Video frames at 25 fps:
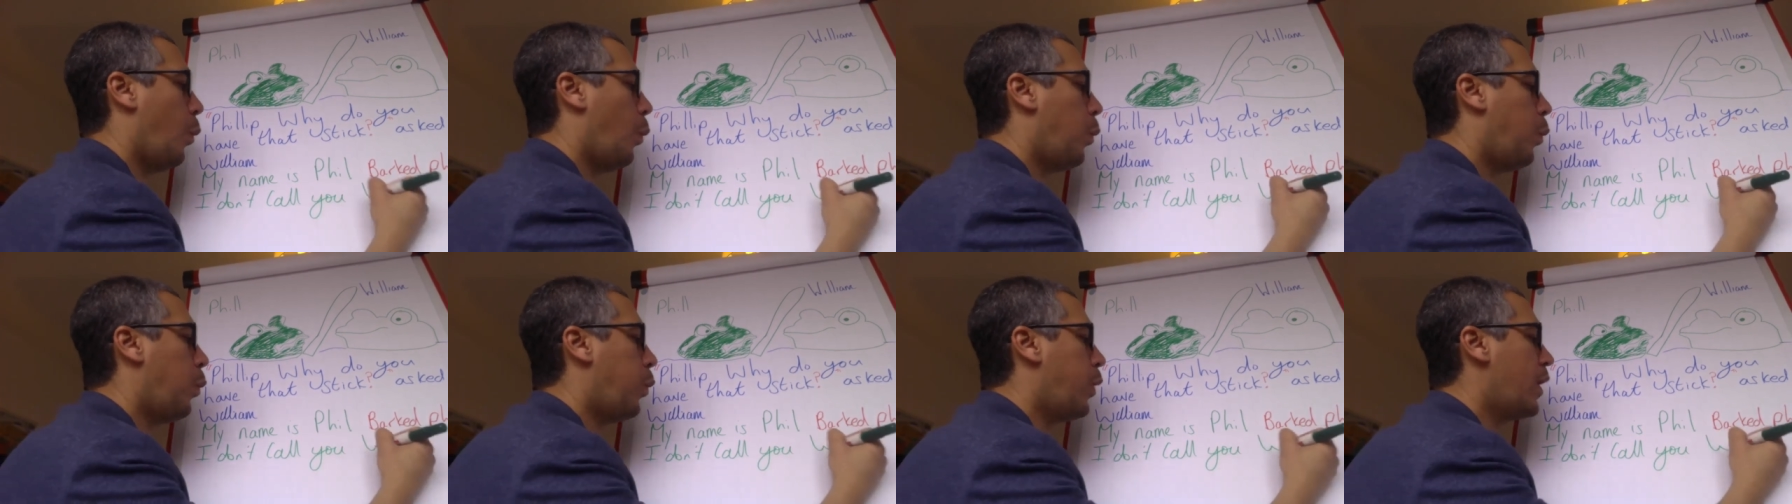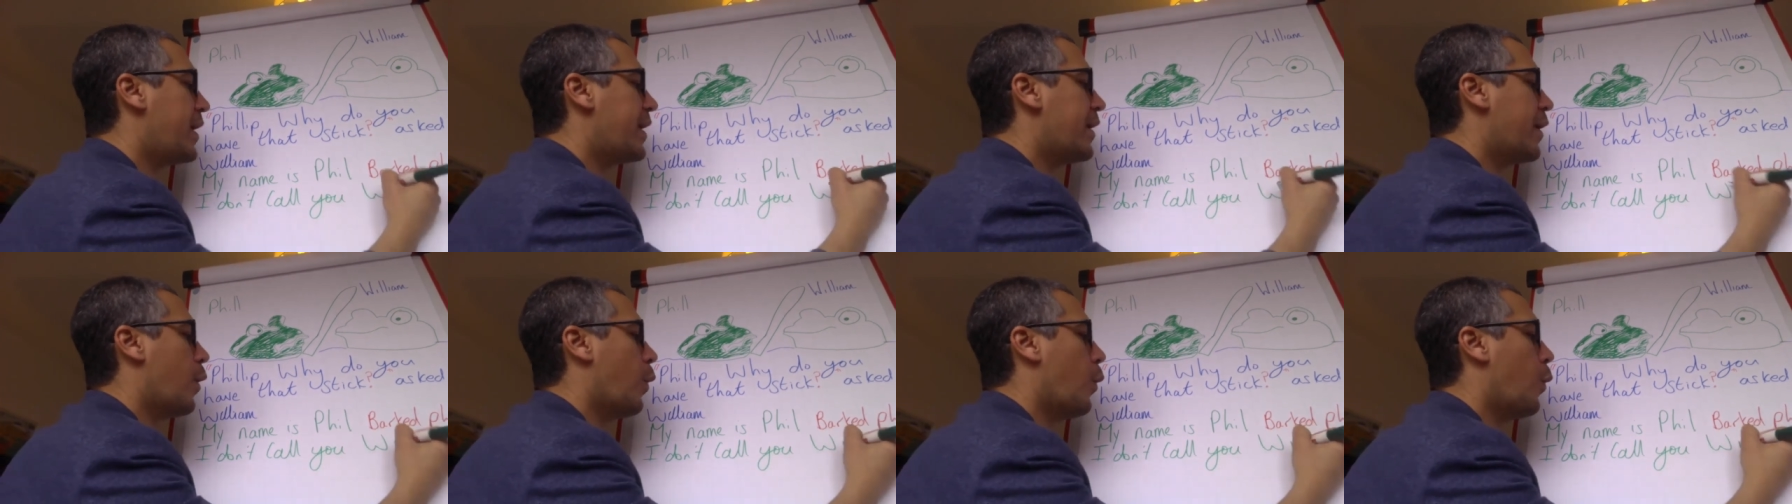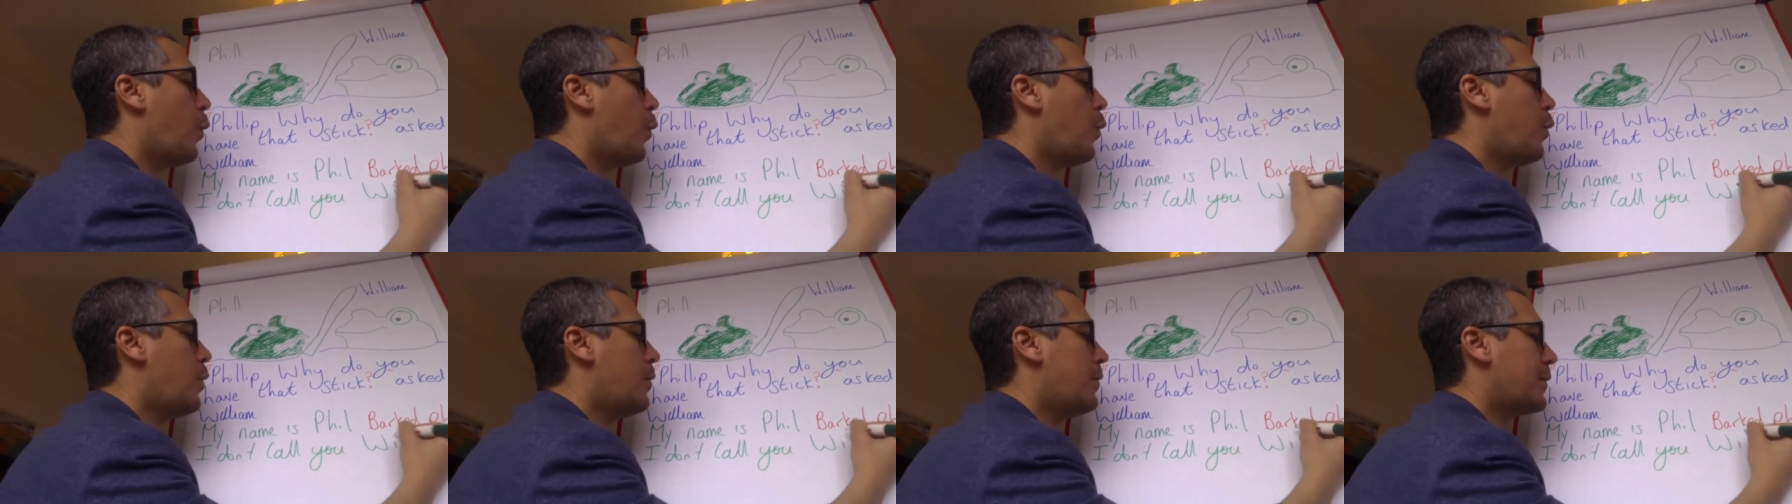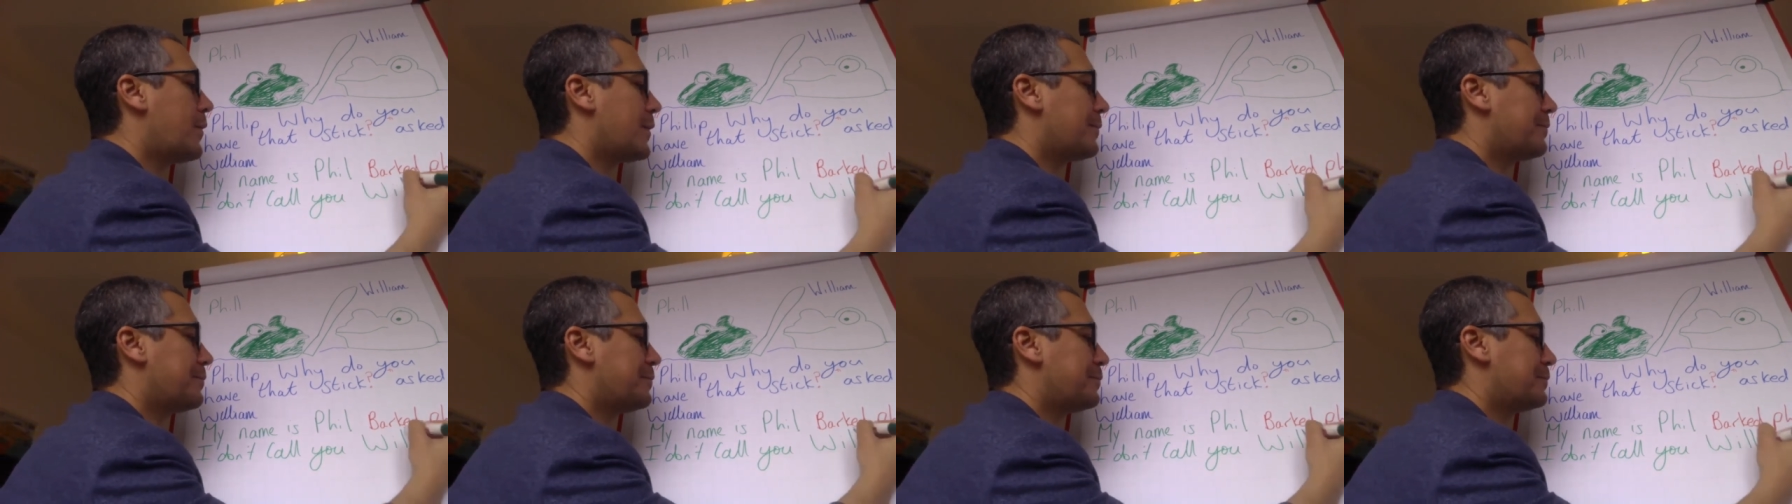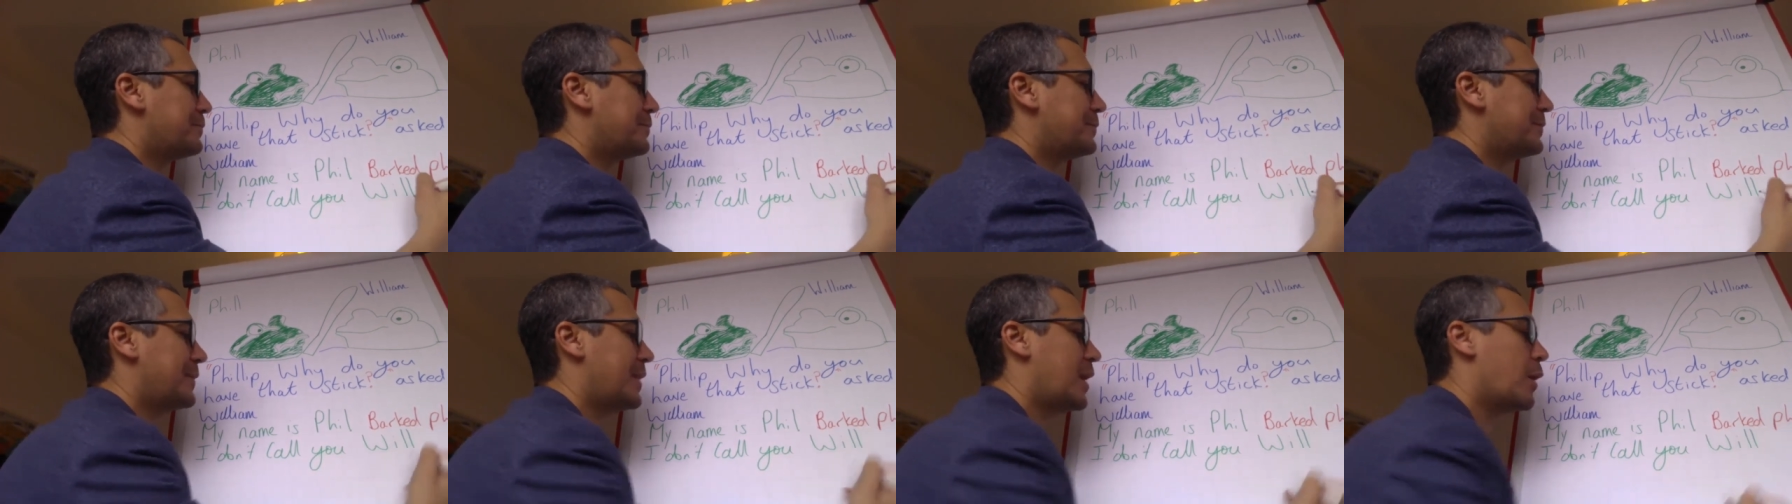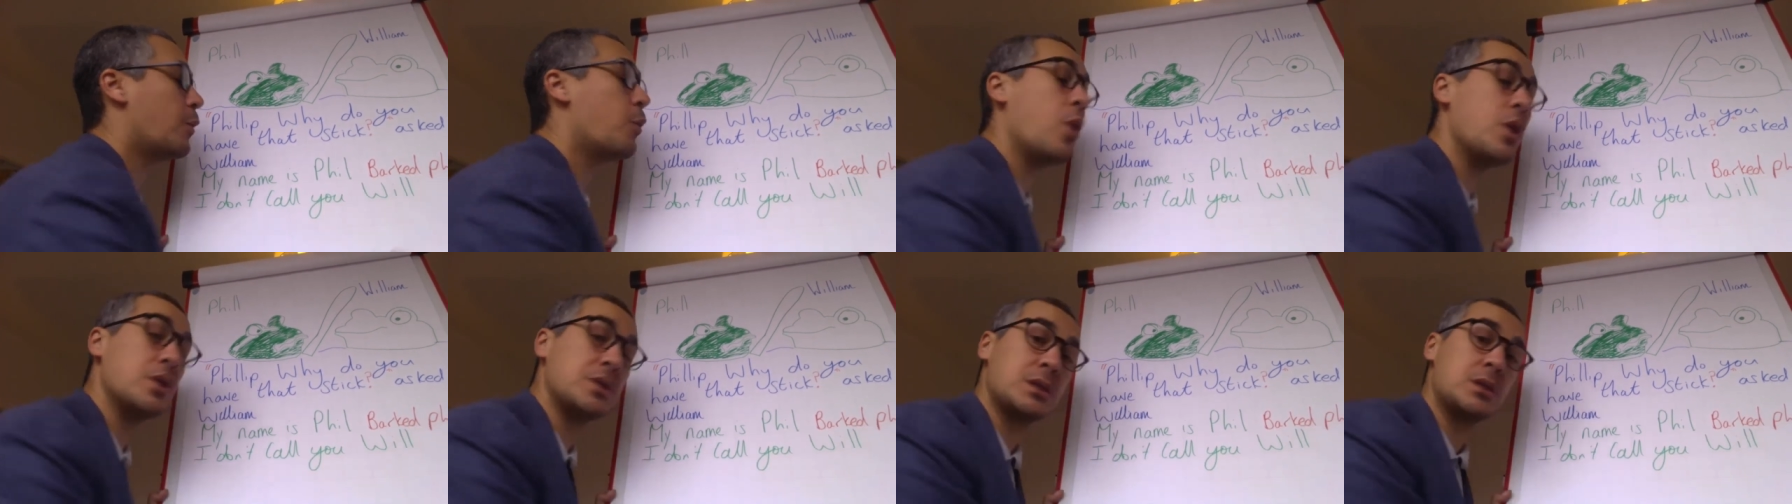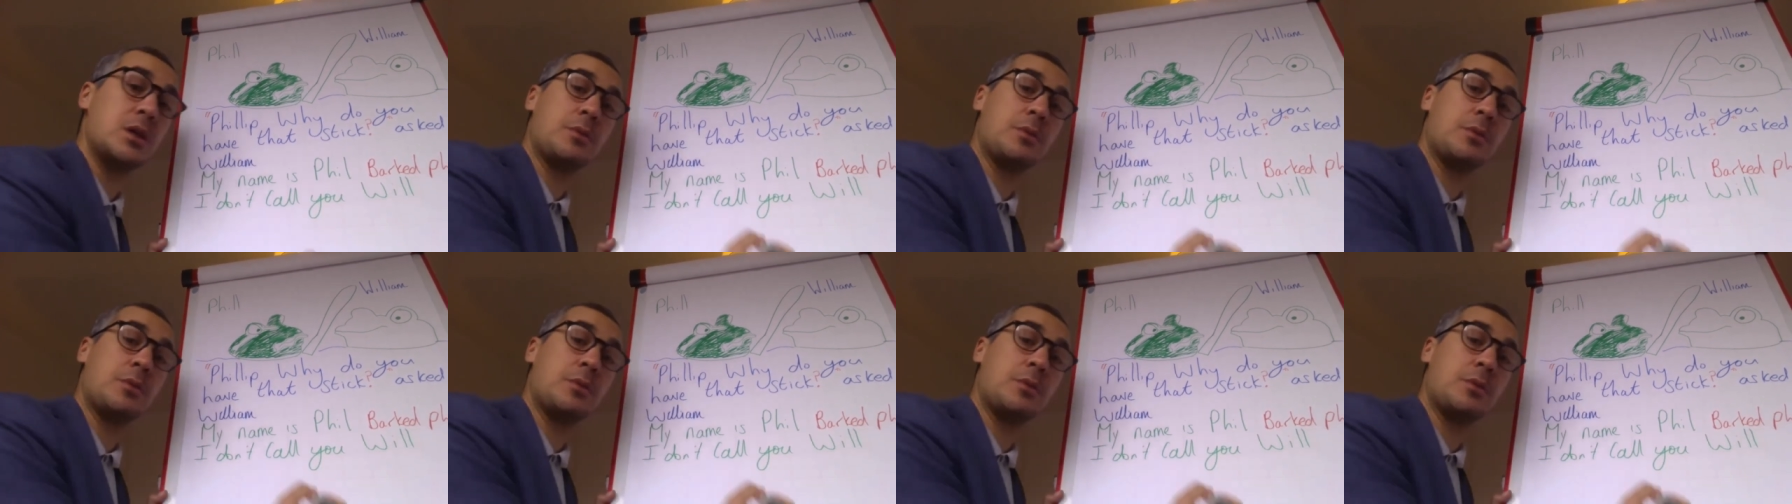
will, there was an